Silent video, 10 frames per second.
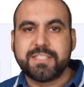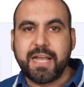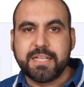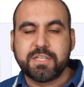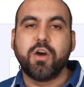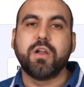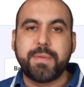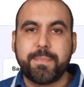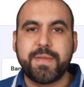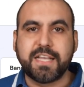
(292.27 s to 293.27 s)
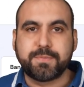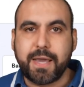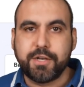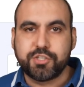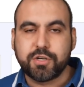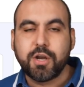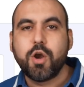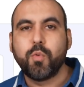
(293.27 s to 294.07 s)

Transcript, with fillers: sites on a V P S manager,